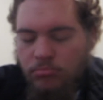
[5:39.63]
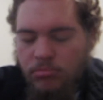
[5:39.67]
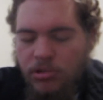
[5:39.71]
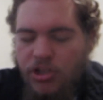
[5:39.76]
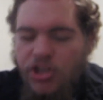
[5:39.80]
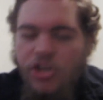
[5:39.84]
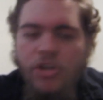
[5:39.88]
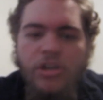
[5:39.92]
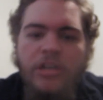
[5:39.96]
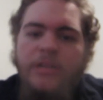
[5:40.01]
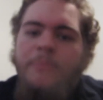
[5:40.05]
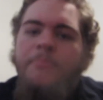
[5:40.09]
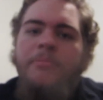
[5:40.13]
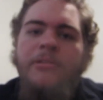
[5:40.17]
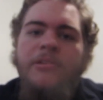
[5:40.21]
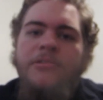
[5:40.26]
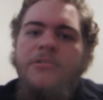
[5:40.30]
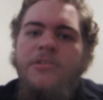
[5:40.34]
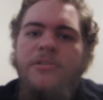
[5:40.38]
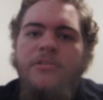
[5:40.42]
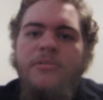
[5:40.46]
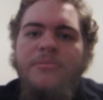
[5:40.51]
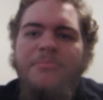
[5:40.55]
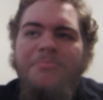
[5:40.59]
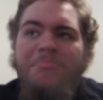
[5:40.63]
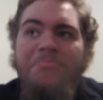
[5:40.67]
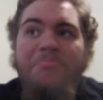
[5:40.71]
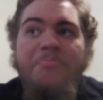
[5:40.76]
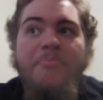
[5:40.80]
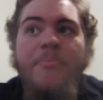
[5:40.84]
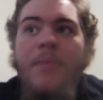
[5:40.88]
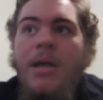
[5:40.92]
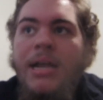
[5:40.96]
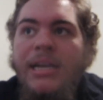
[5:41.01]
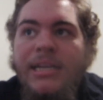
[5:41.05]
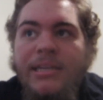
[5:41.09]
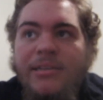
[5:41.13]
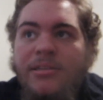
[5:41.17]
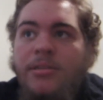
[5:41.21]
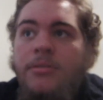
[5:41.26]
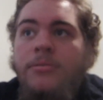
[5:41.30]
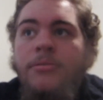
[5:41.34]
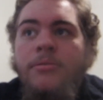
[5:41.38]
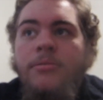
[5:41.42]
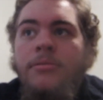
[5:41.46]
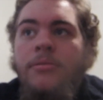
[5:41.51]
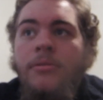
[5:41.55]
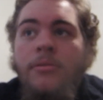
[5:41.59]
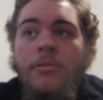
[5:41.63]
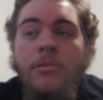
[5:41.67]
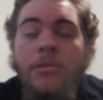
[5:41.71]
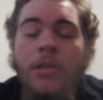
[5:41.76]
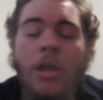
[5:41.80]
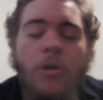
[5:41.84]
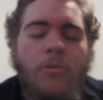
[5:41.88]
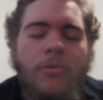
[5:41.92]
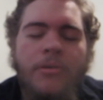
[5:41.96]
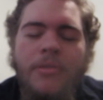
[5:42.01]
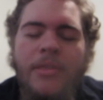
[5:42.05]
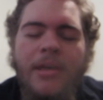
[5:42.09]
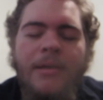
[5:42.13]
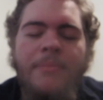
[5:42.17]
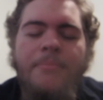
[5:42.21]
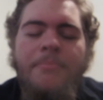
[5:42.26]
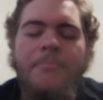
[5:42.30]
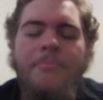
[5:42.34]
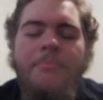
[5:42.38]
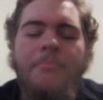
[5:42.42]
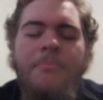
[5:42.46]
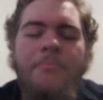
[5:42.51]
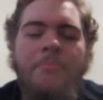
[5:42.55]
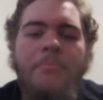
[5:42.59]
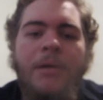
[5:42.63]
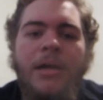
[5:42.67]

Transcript: good. Blizzard might lower them,